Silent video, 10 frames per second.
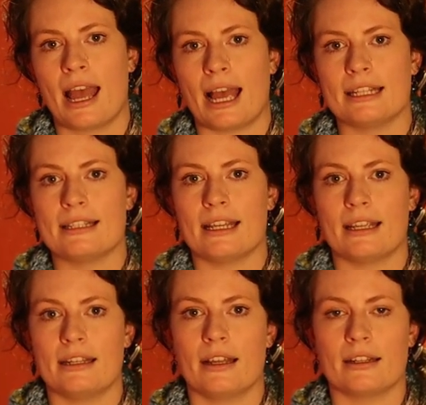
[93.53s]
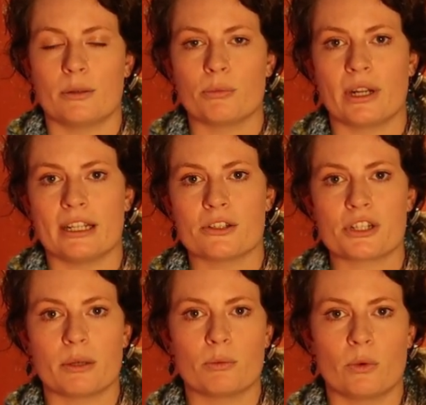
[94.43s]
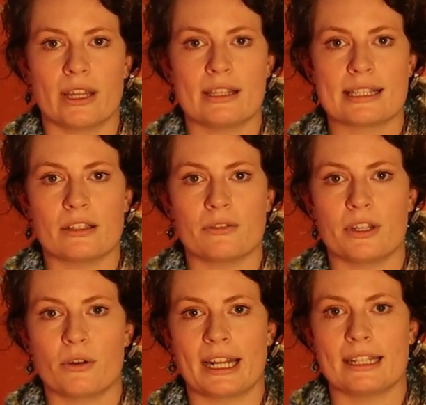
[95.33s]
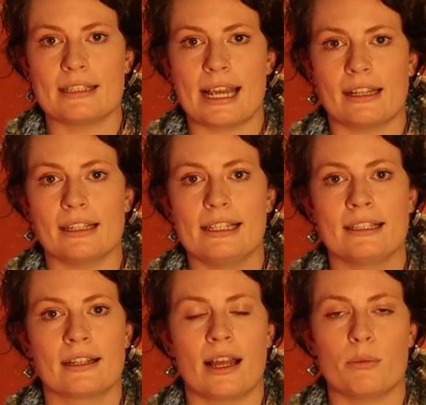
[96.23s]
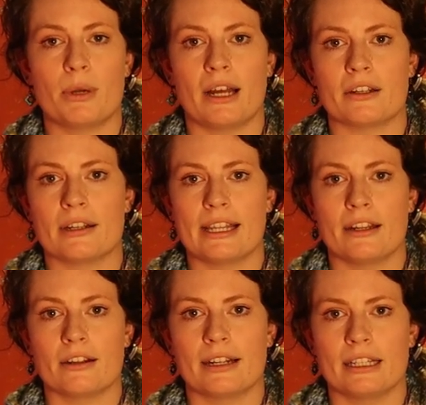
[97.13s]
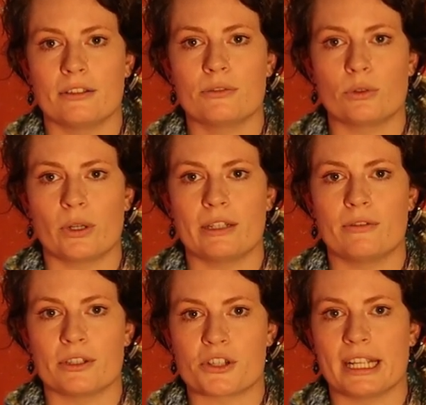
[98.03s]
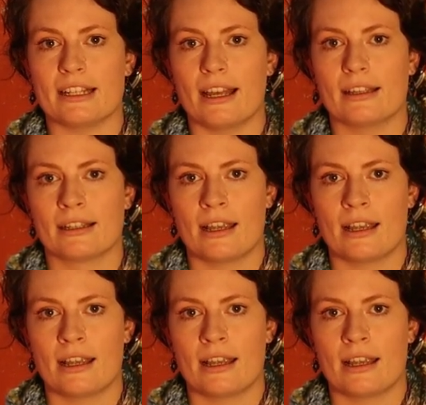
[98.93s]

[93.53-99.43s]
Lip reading: I did an apprenticeship with Sylvie Granatelli, a potter here in Floyd, Virginia,